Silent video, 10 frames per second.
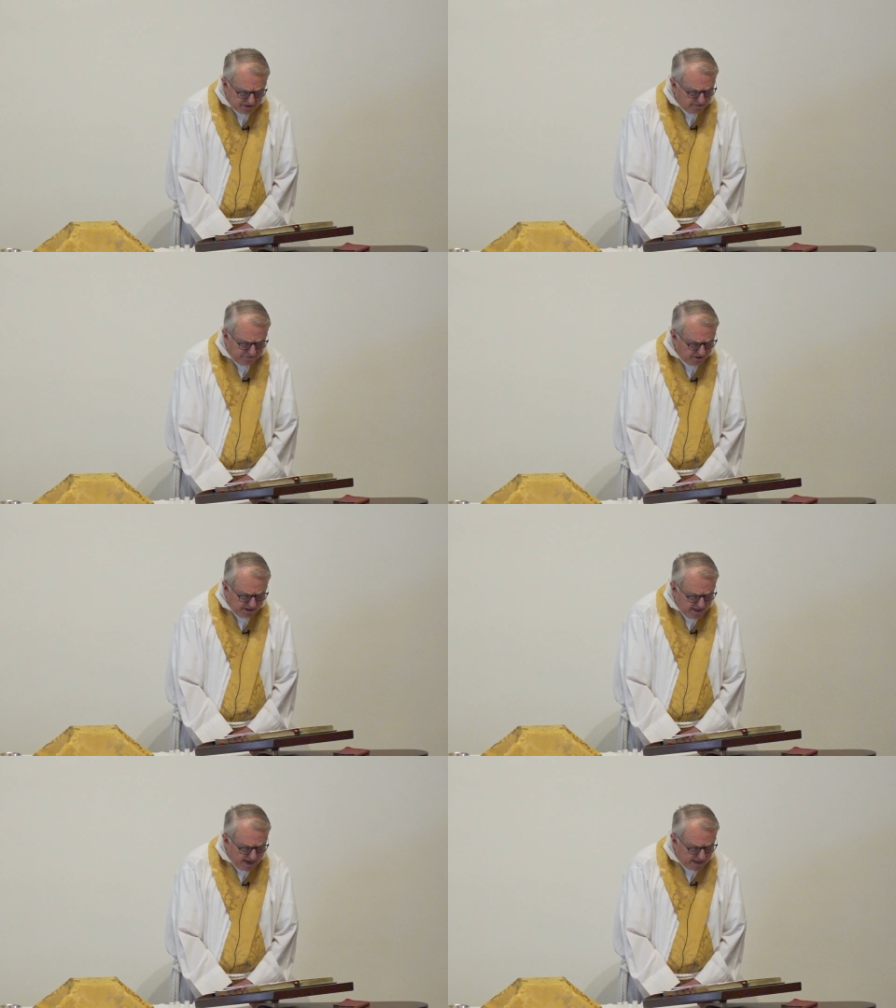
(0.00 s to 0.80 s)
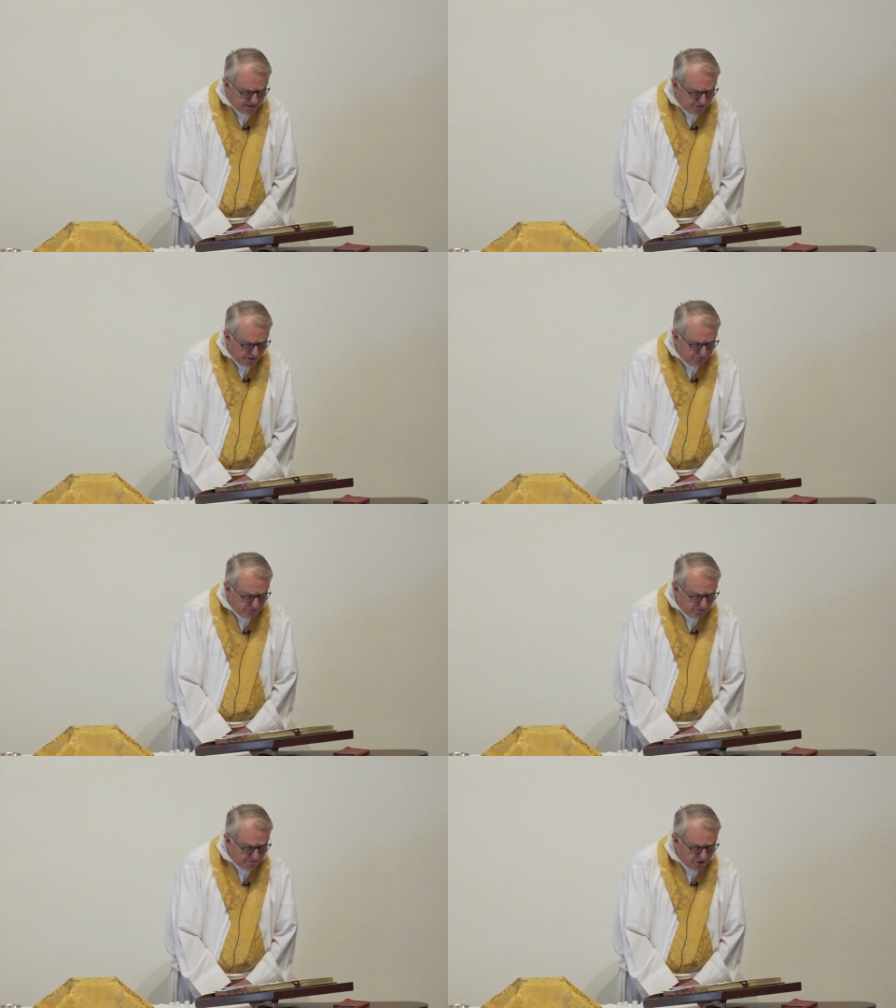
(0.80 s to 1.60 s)
to forget those
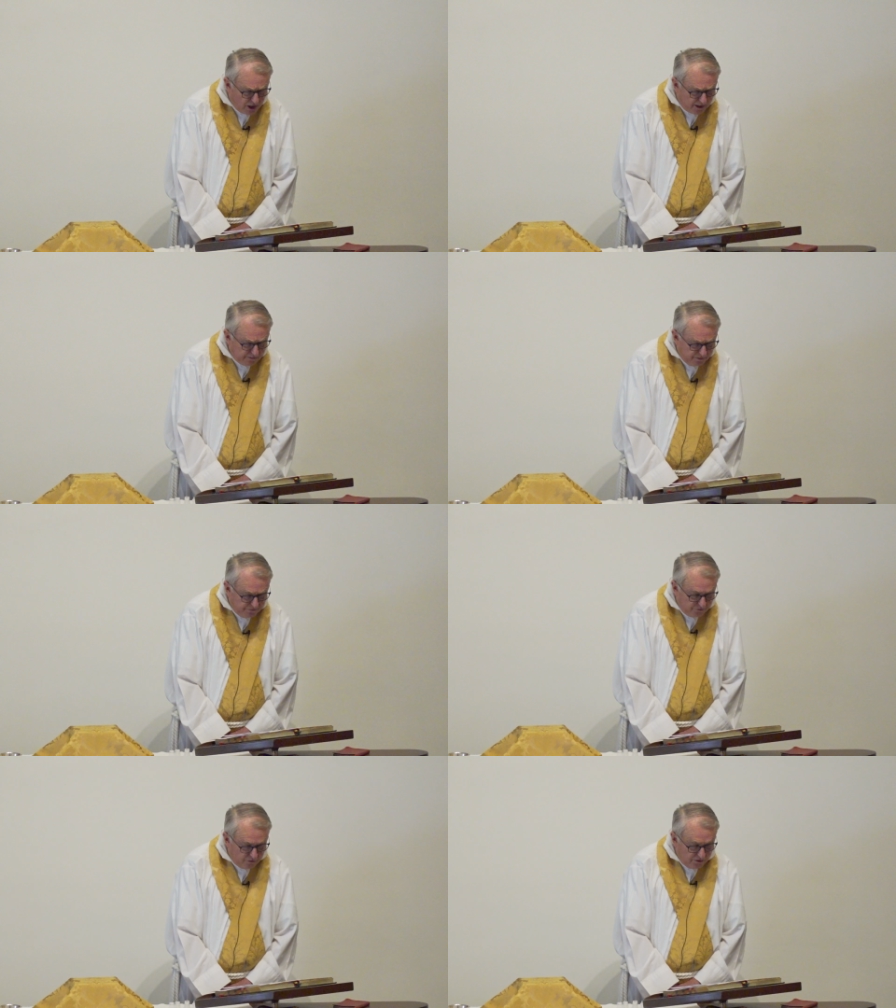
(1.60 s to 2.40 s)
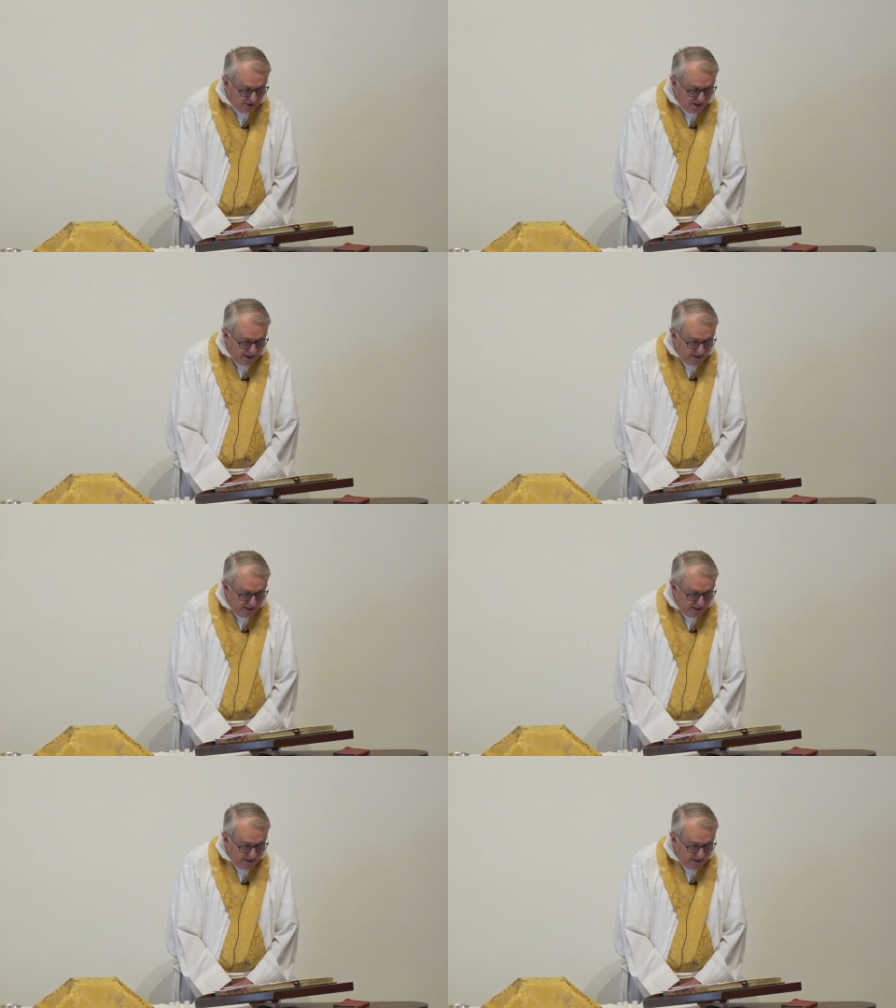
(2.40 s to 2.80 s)
who have gone before,